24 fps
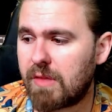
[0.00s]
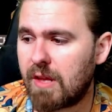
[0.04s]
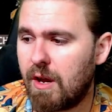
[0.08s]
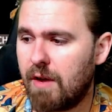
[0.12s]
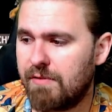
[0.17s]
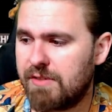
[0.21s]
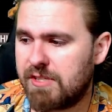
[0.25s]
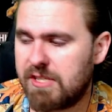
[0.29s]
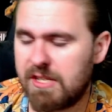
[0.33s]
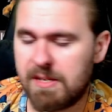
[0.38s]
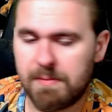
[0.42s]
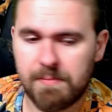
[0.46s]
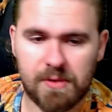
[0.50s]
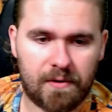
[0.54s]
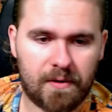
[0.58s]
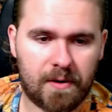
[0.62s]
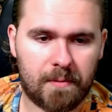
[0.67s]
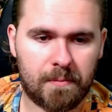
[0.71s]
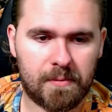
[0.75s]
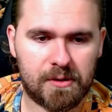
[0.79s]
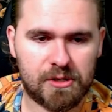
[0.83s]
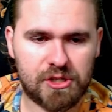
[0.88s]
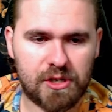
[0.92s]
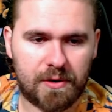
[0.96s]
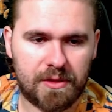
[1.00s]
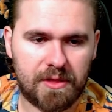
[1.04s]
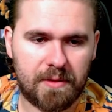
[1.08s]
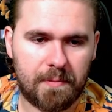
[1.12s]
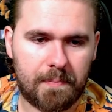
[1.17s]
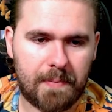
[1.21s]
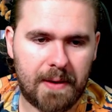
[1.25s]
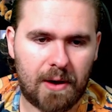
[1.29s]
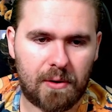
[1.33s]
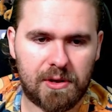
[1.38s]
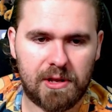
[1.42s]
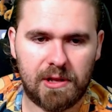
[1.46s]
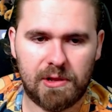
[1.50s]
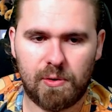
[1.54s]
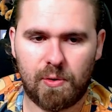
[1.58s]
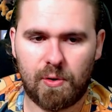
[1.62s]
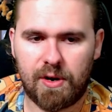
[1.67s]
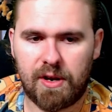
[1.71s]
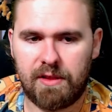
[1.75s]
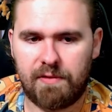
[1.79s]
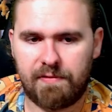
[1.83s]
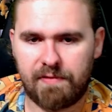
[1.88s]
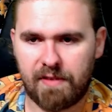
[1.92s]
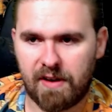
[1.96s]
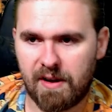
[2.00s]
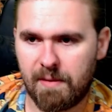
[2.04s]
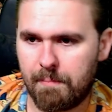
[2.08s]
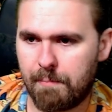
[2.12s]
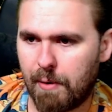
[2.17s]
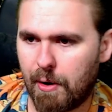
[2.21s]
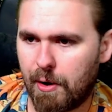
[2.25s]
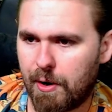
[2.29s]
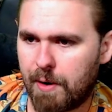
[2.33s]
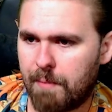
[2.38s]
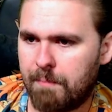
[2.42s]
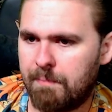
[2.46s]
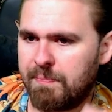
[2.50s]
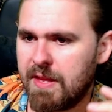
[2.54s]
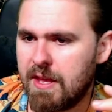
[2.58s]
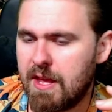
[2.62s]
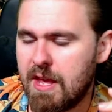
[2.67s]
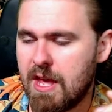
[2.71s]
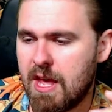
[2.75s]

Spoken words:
Obviously, I'm not showing the Palkia Lord at the very bottom.